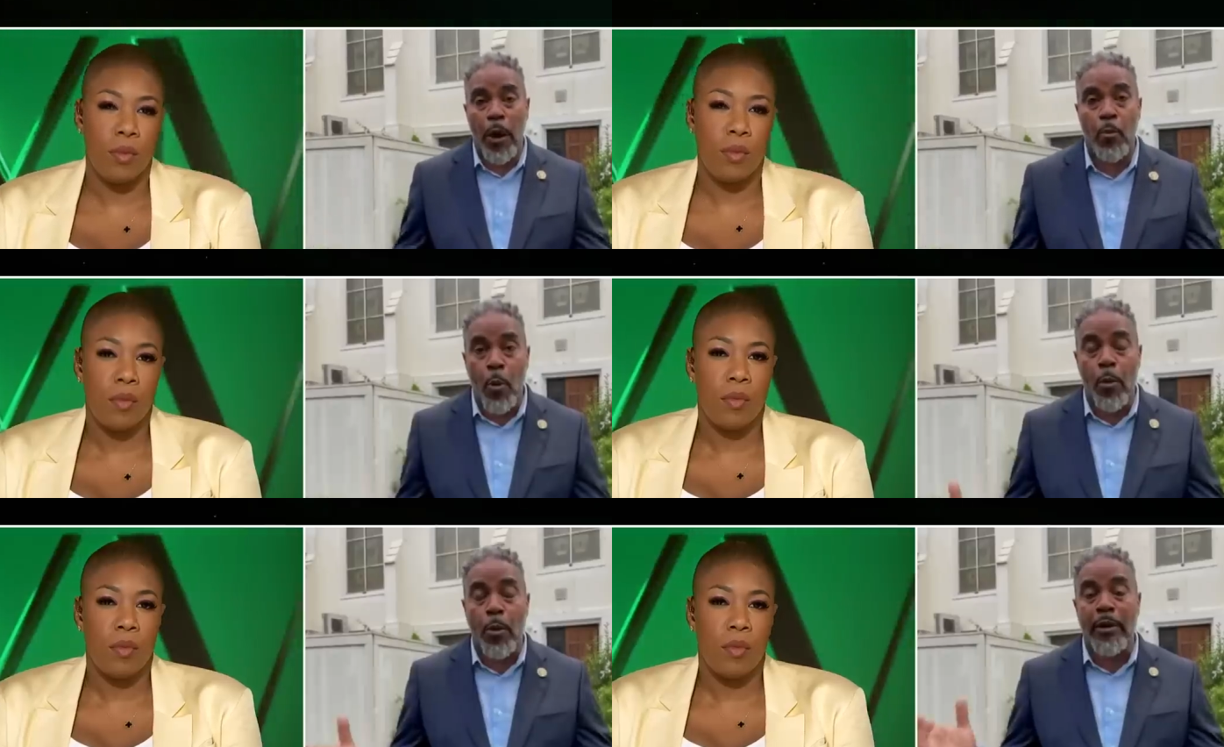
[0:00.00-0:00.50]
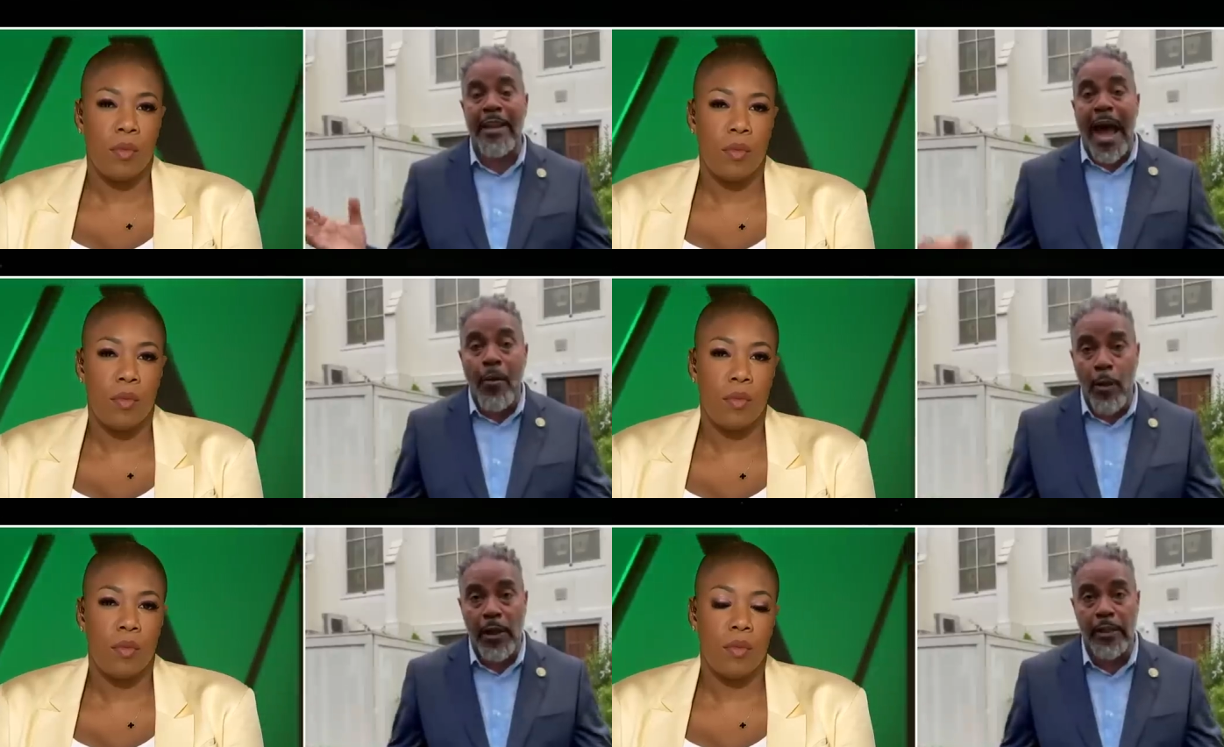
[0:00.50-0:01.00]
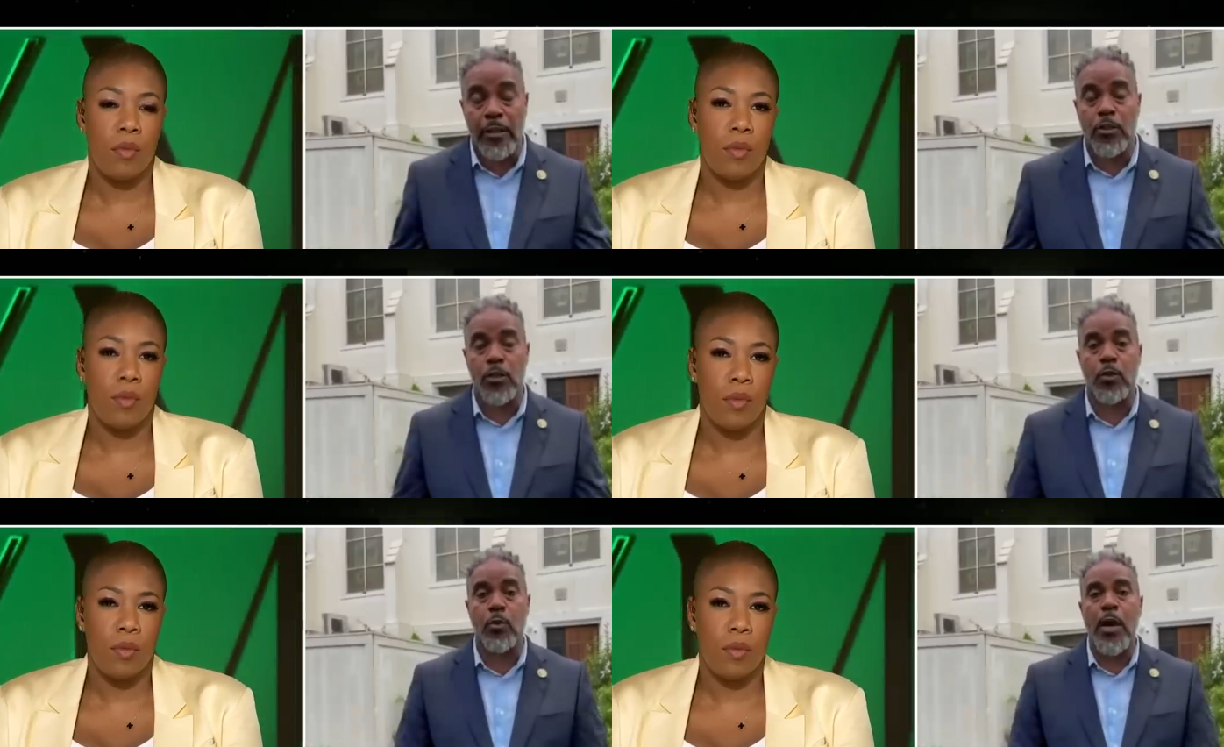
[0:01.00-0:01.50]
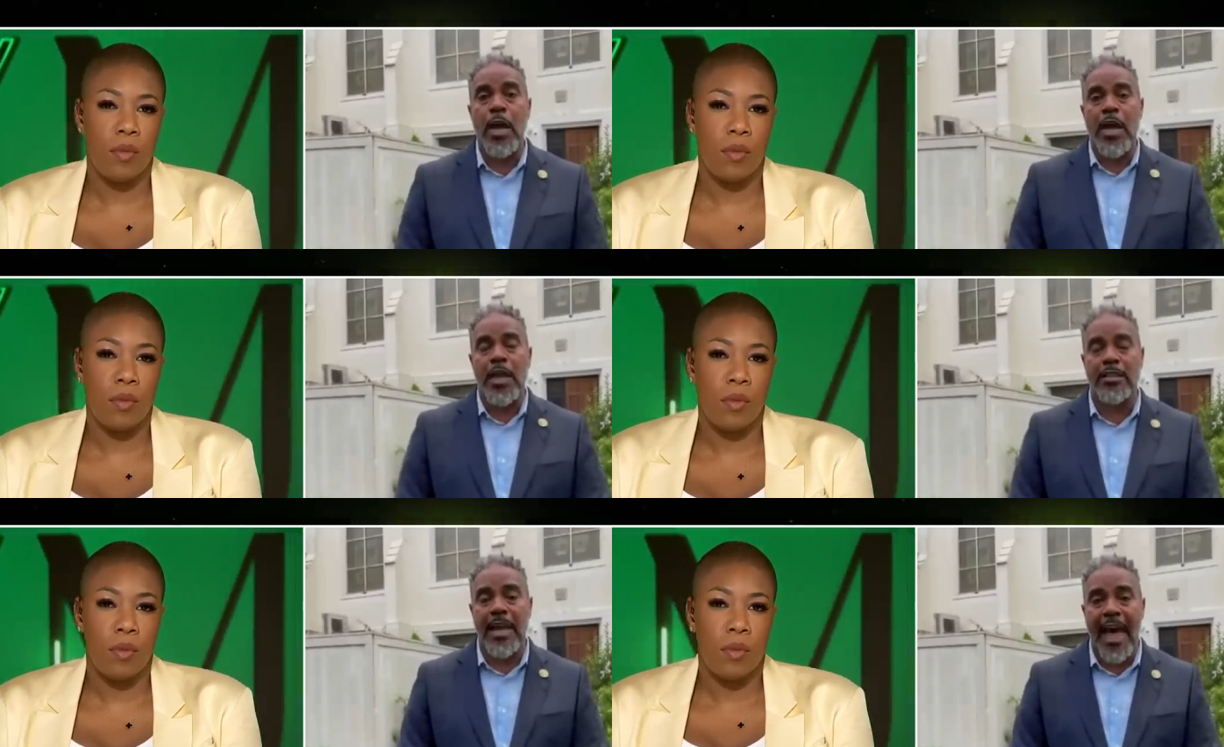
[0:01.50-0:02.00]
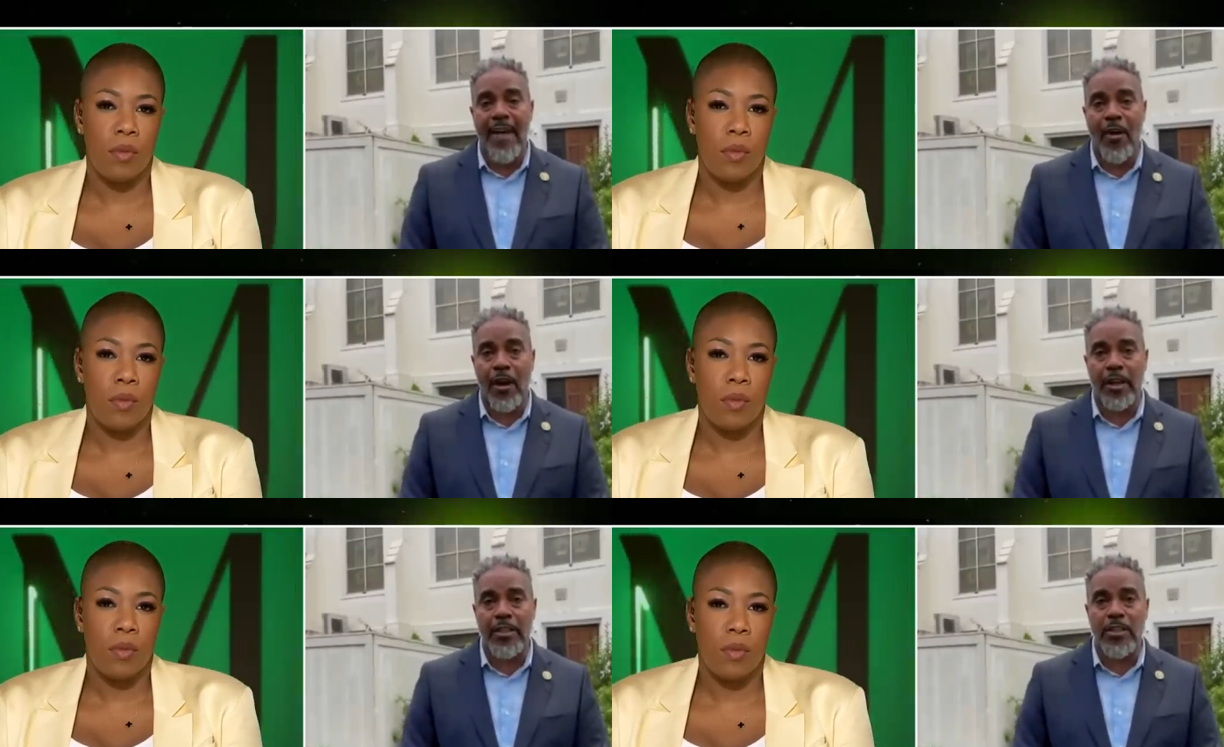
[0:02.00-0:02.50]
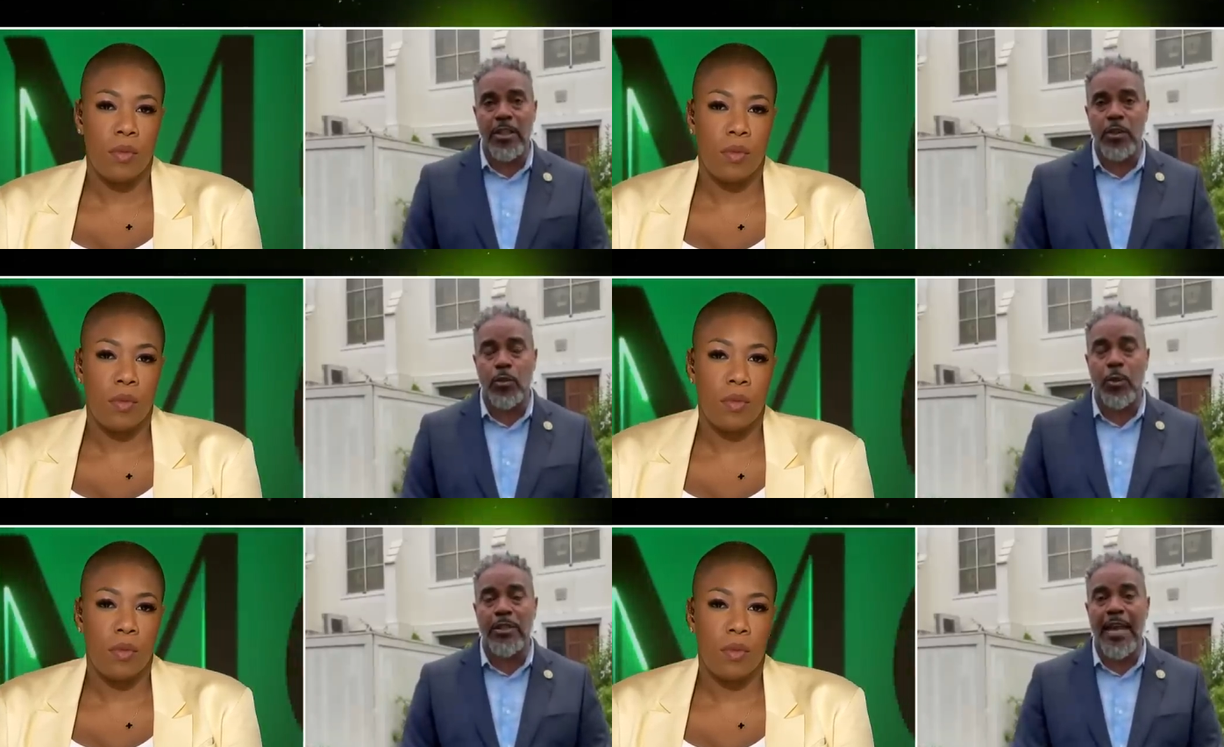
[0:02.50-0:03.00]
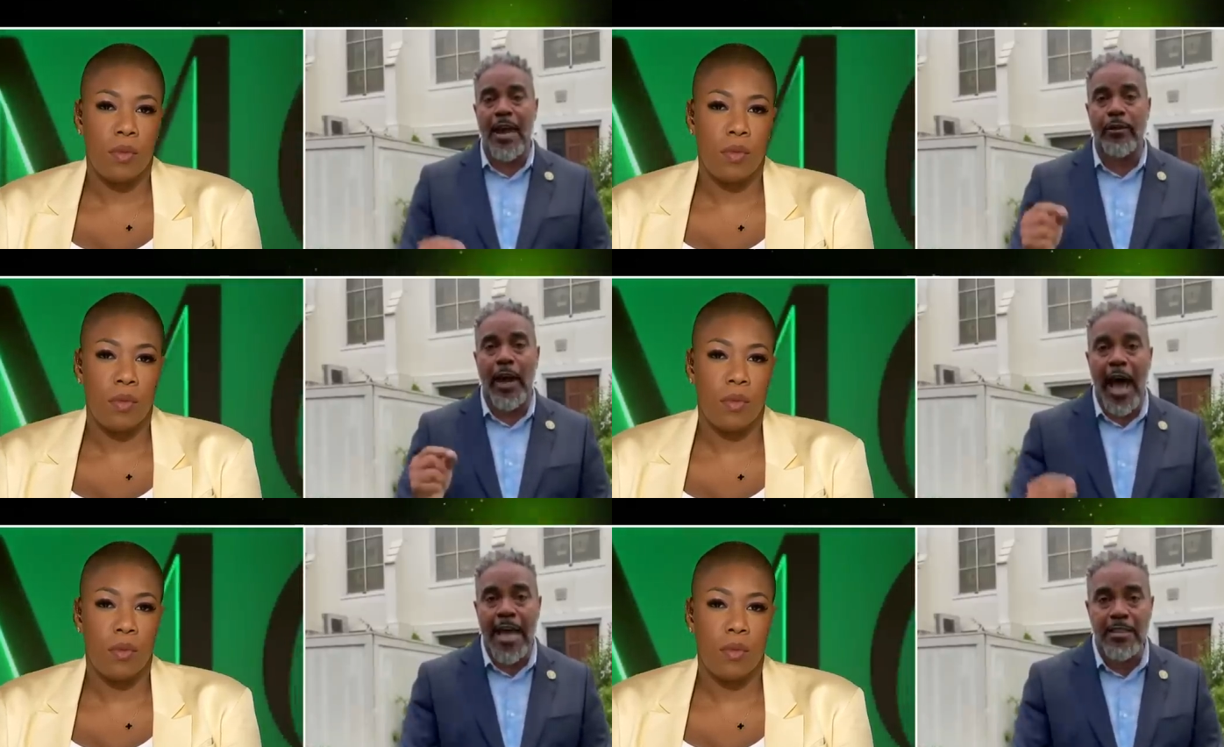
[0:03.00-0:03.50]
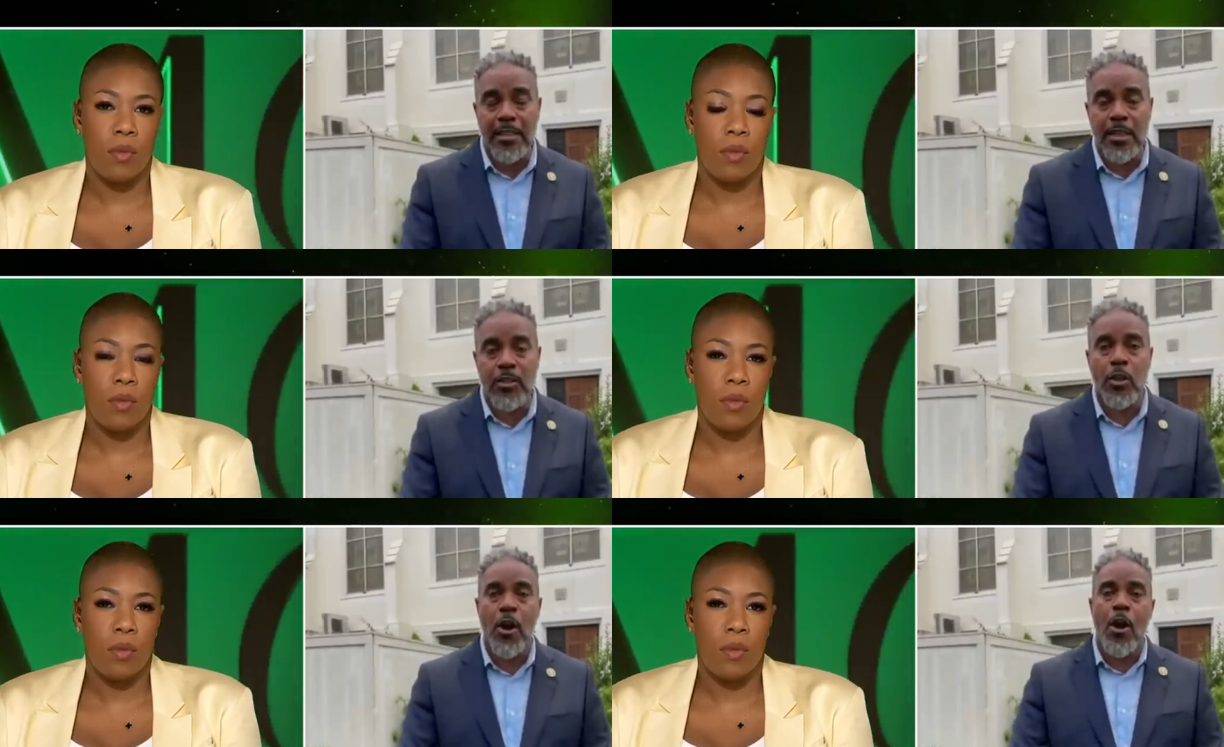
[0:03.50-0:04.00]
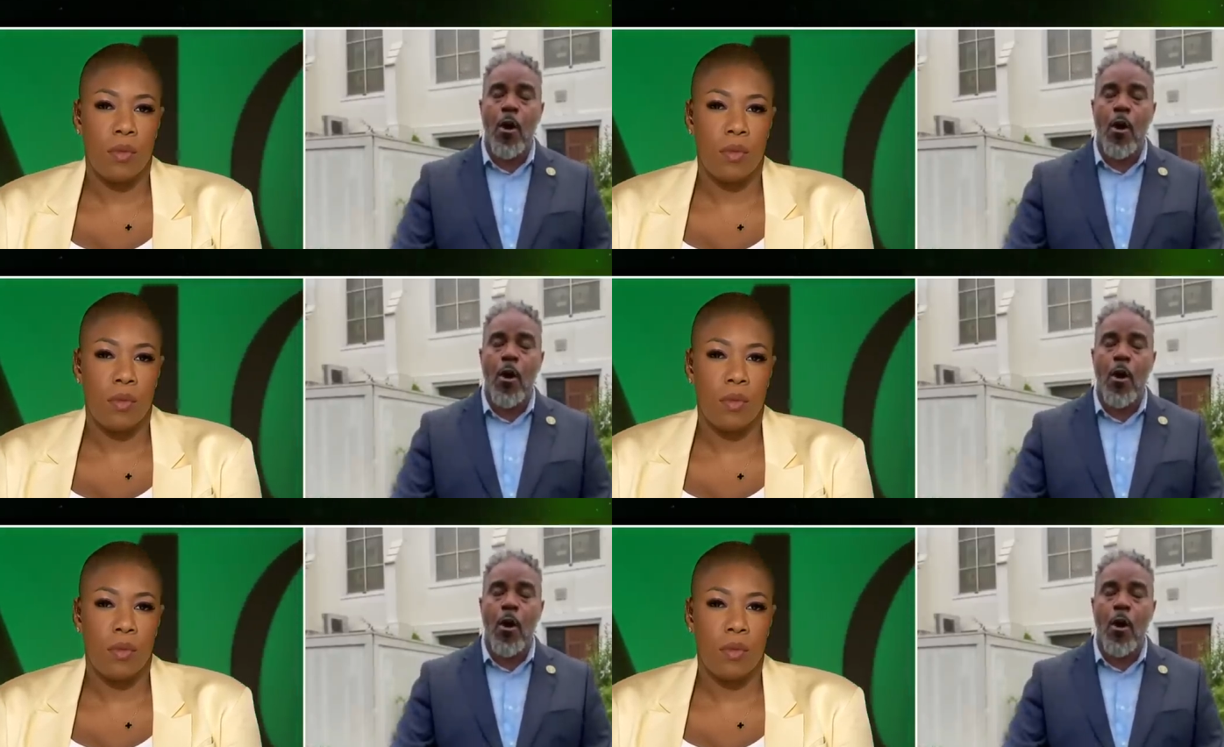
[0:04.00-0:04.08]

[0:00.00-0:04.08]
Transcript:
Speaker 1: what we're not willing to do is to have our constituents held hostage